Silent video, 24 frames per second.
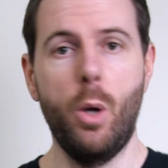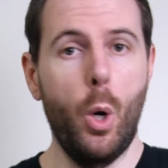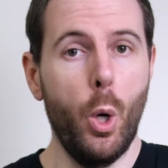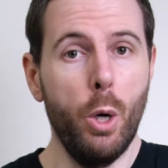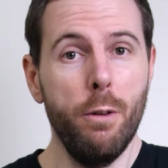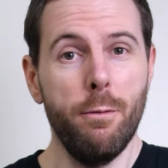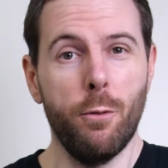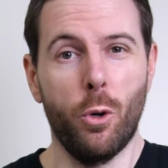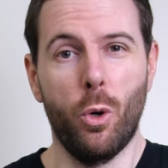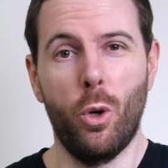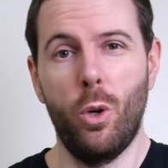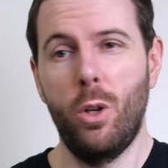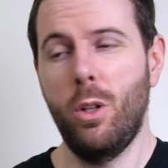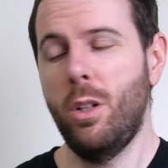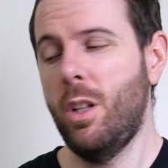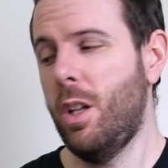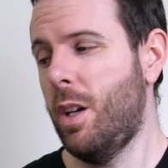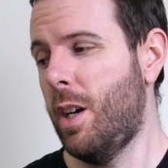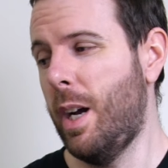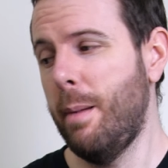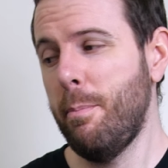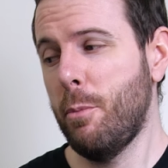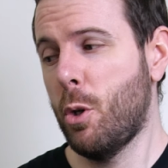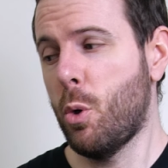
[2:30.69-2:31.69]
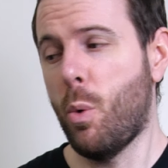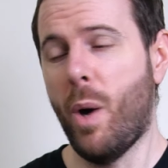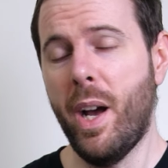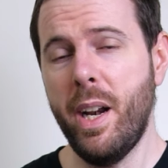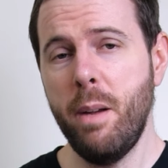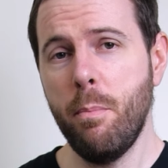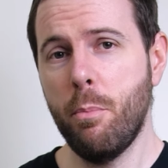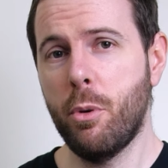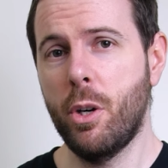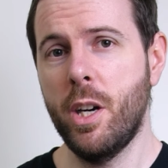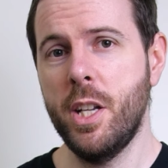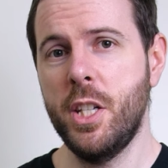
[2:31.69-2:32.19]
Overall, I'm quite
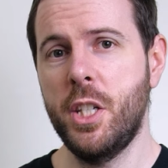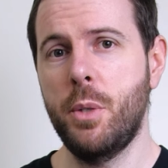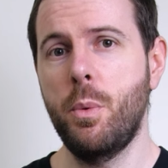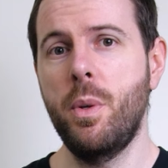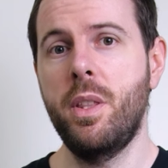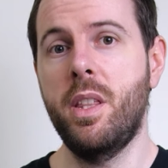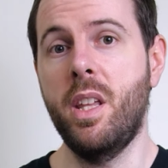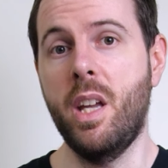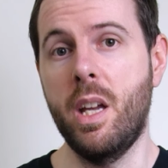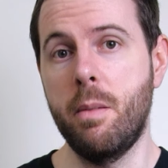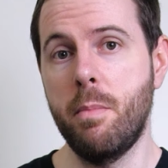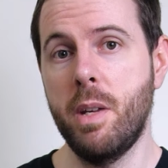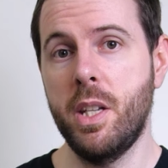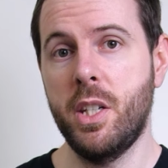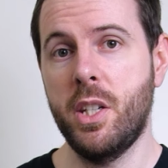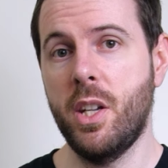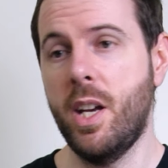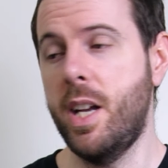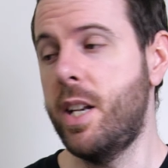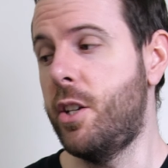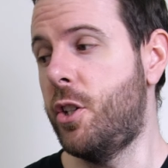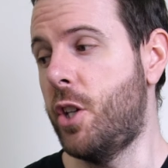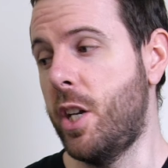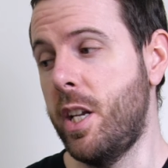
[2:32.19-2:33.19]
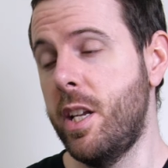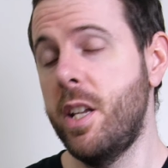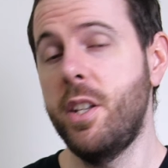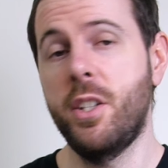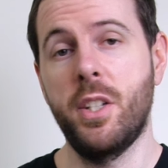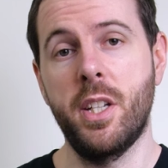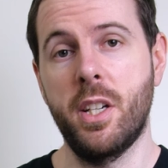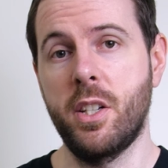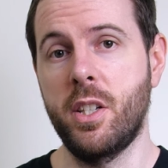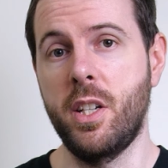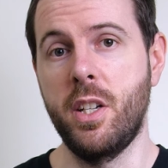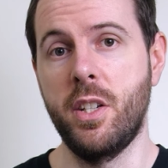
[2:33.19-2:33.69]
impressed with the MSI
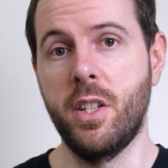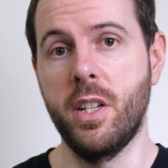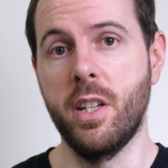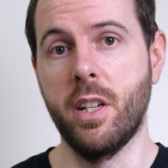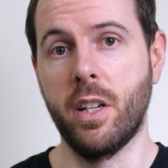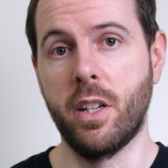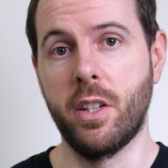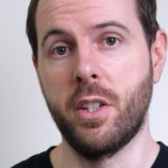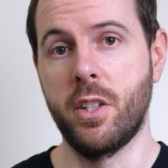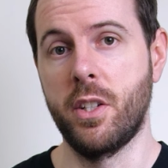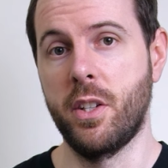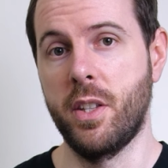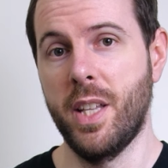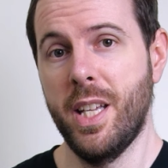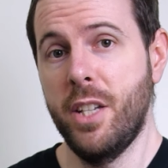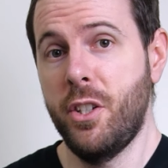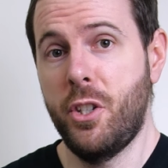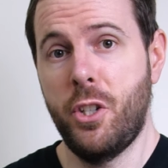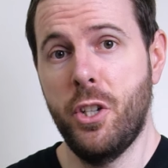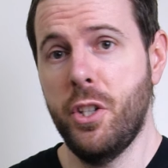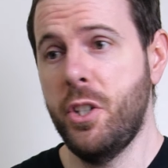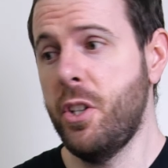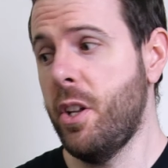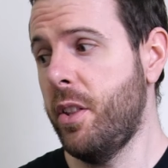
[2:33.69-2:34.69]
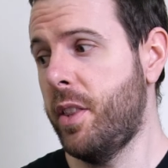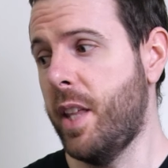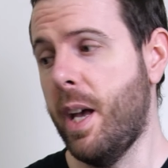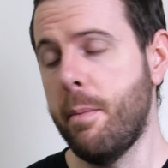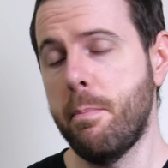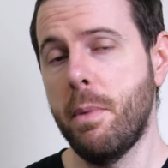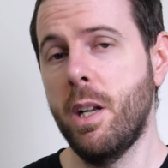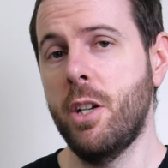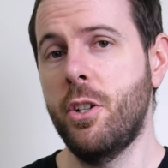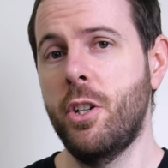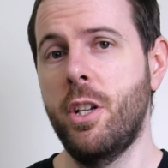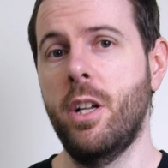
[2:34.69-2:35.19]
GE66. There's just not that
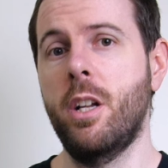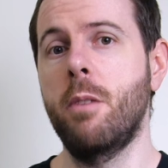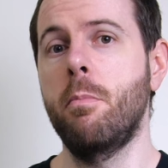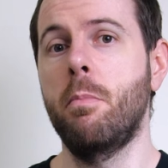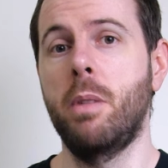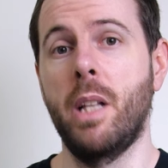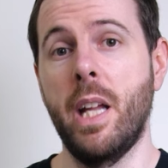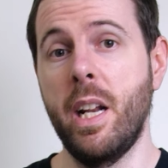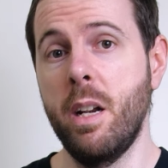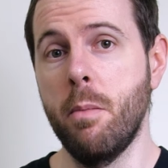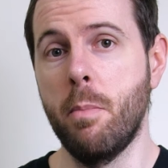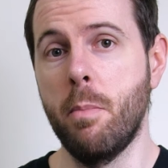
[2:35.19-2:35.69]
much to complain